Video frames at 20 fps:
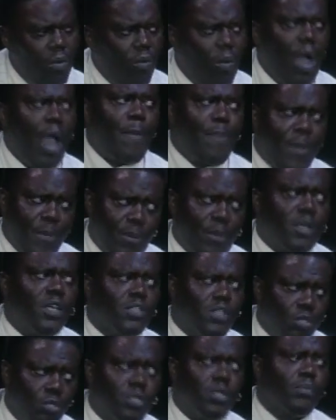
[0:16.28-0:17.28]
White people
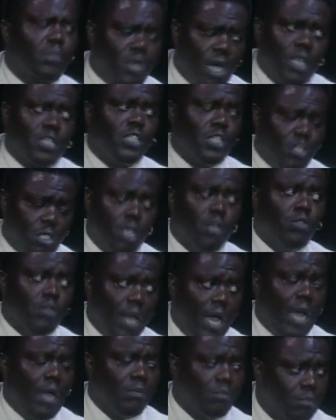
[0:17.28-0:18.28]
can do some cussing too
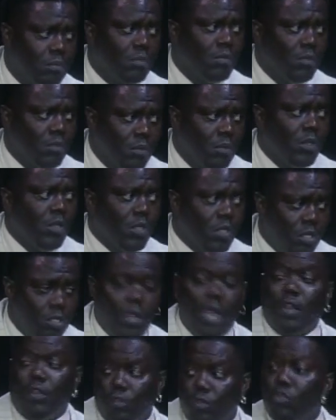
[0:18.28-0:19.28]
now.
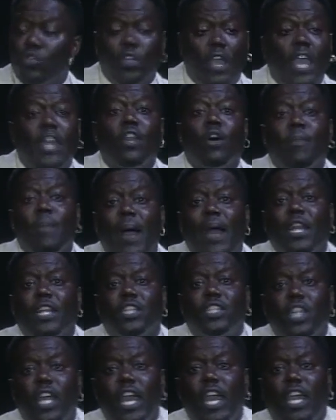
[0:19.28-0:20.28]
Like, can't nobody
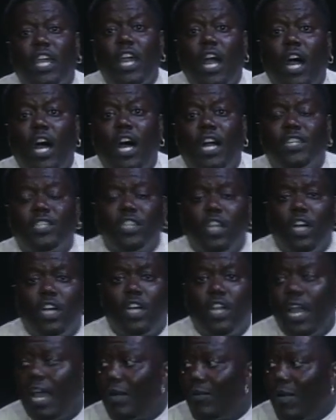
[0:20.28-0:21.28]
say
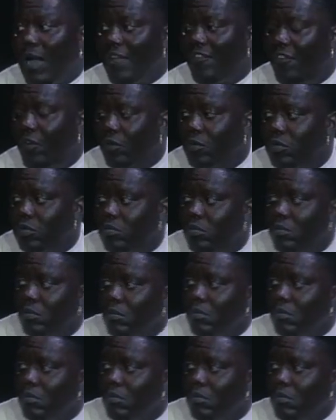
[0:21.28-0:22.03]
cocksucker like white folks.